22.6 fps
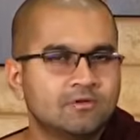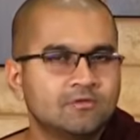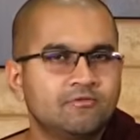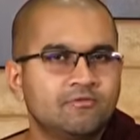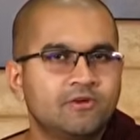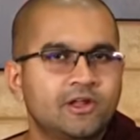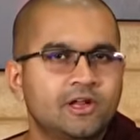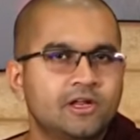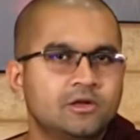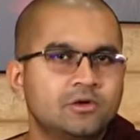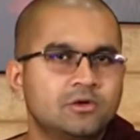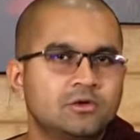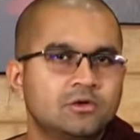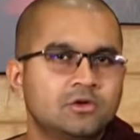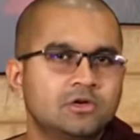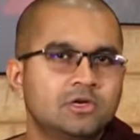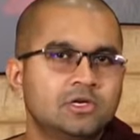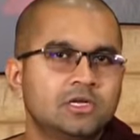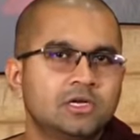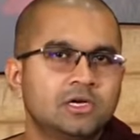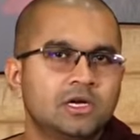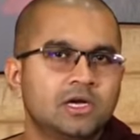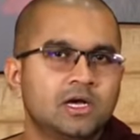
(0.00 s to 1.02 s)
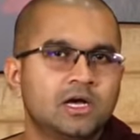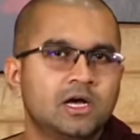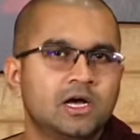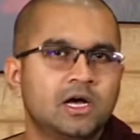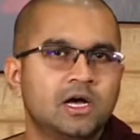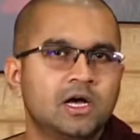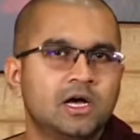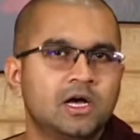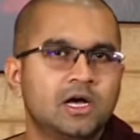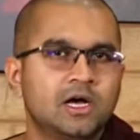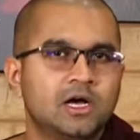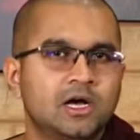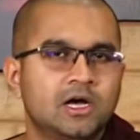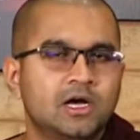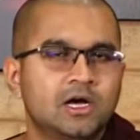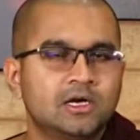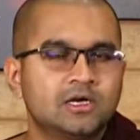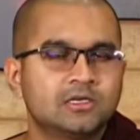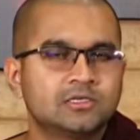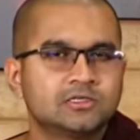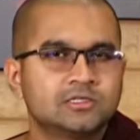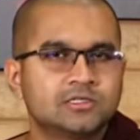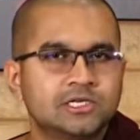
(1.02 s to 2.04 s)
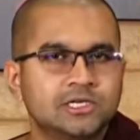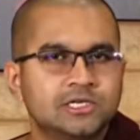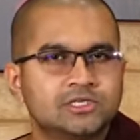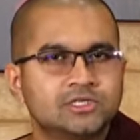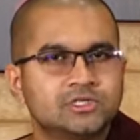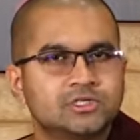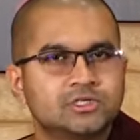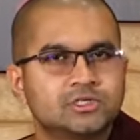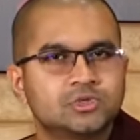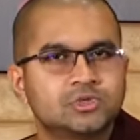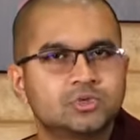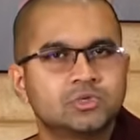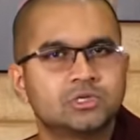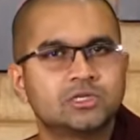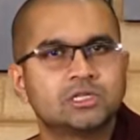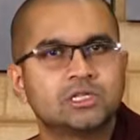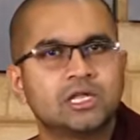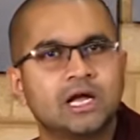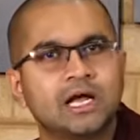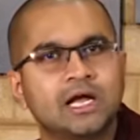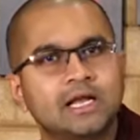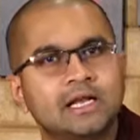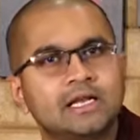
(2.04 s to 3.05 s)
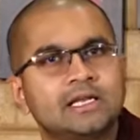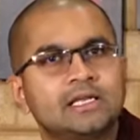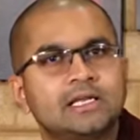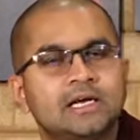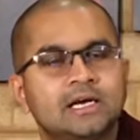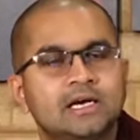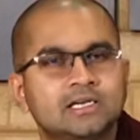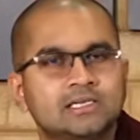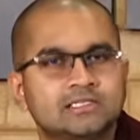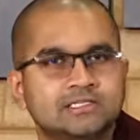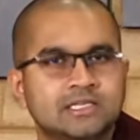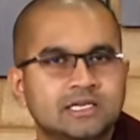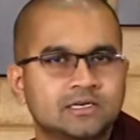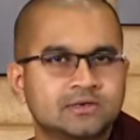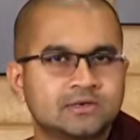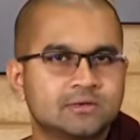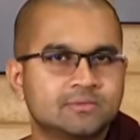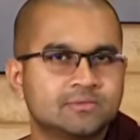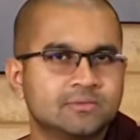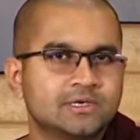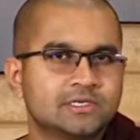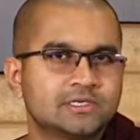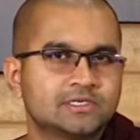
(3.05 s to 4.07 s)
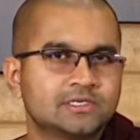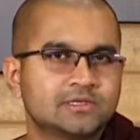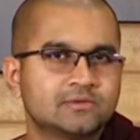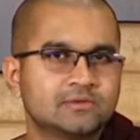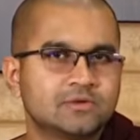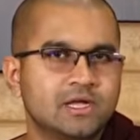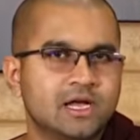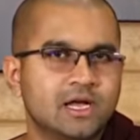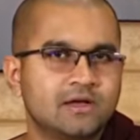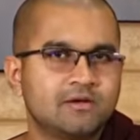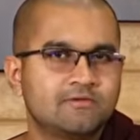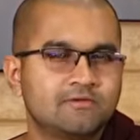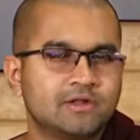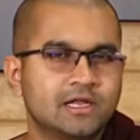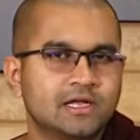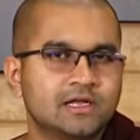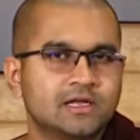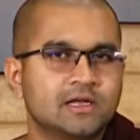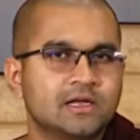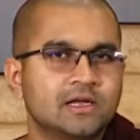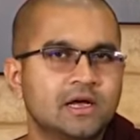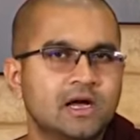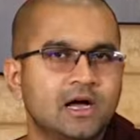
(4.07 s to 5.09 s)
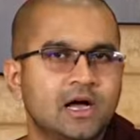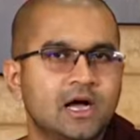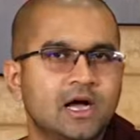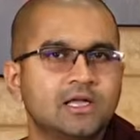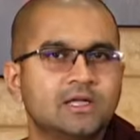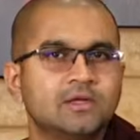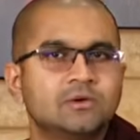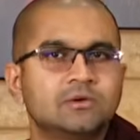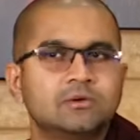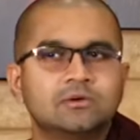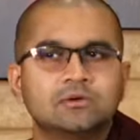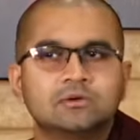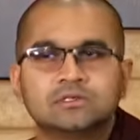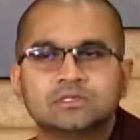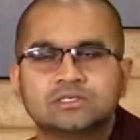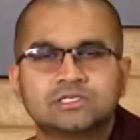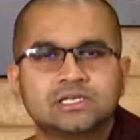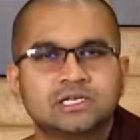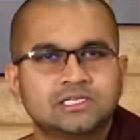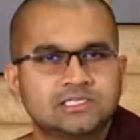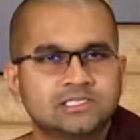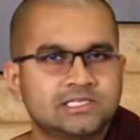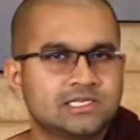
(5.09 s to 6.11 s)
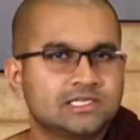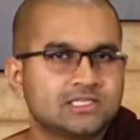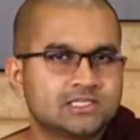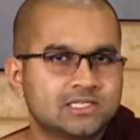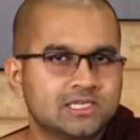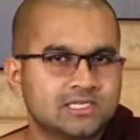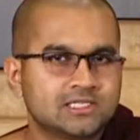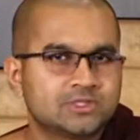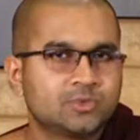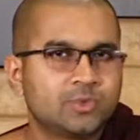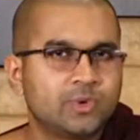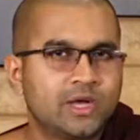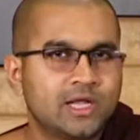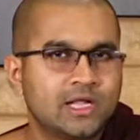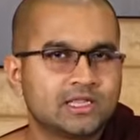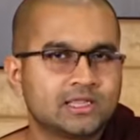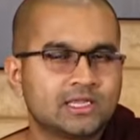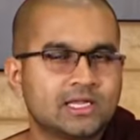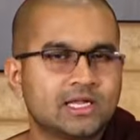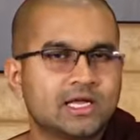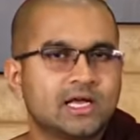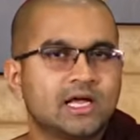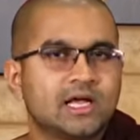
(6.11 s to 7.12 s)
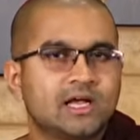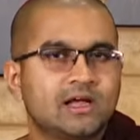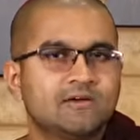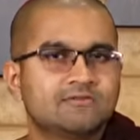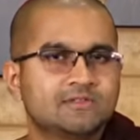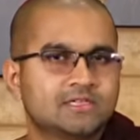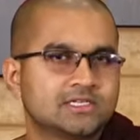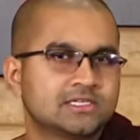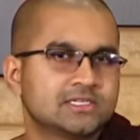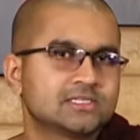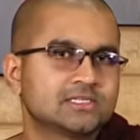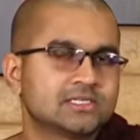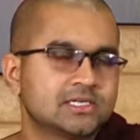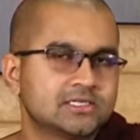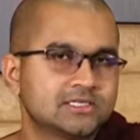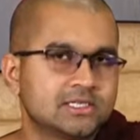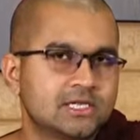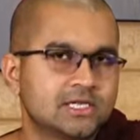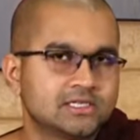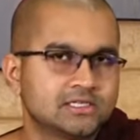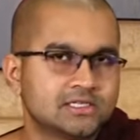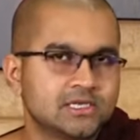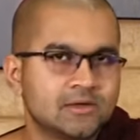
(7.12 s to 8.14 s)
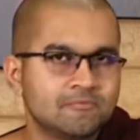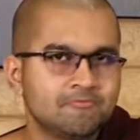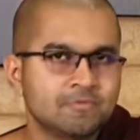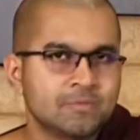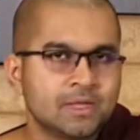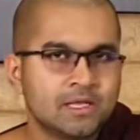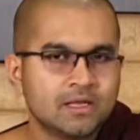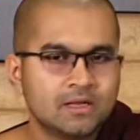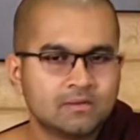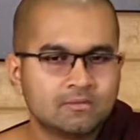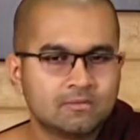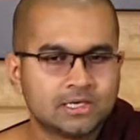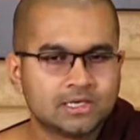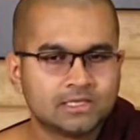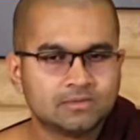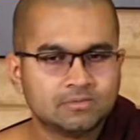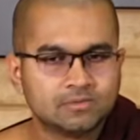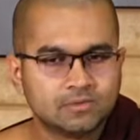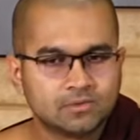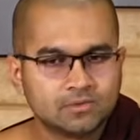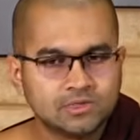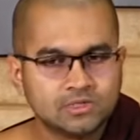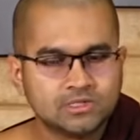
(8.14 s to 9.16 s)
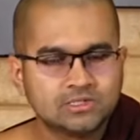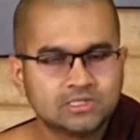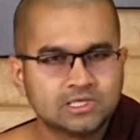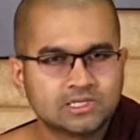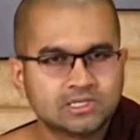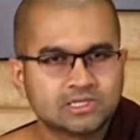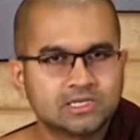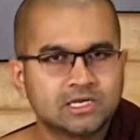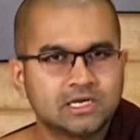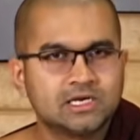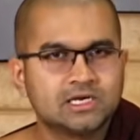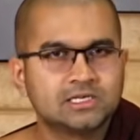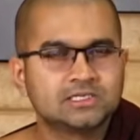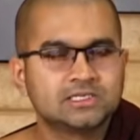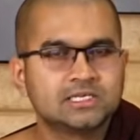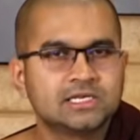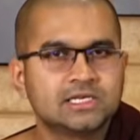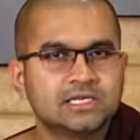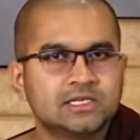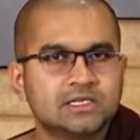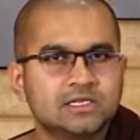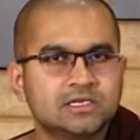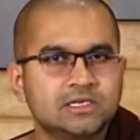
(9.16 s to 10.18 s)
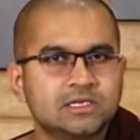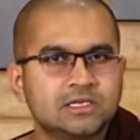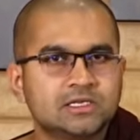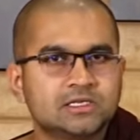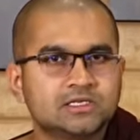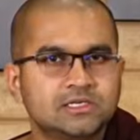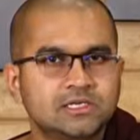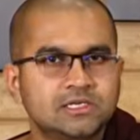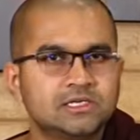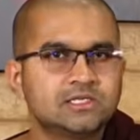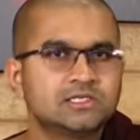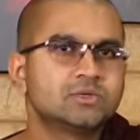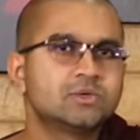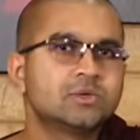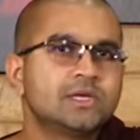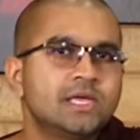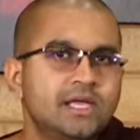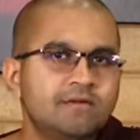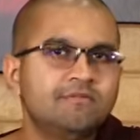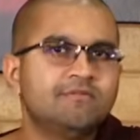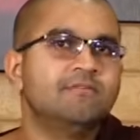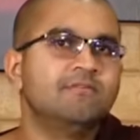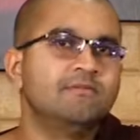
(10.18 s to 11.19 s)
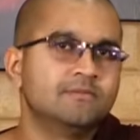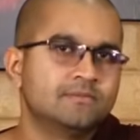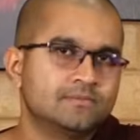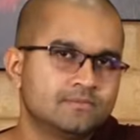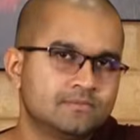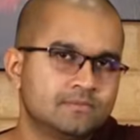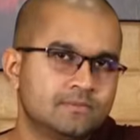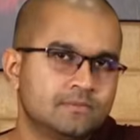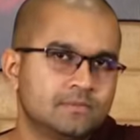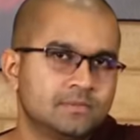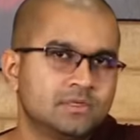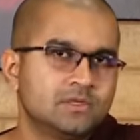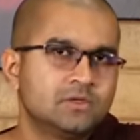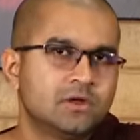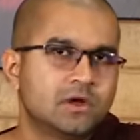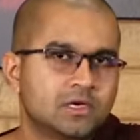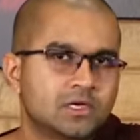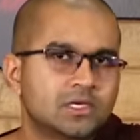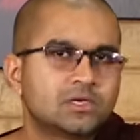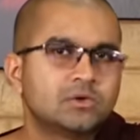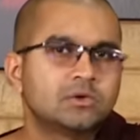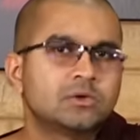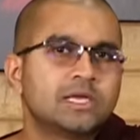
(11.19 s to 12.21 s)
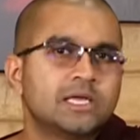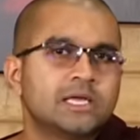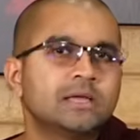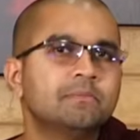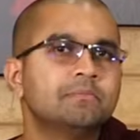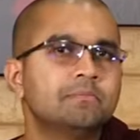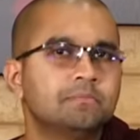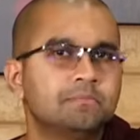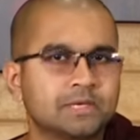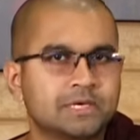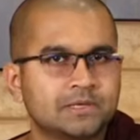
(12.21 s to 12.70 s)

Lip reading: very good sensual ideas that a person would have. Like, I own such and such wealth and I have such and such things. But the Bodhisattva's inclination is to give, not to keep.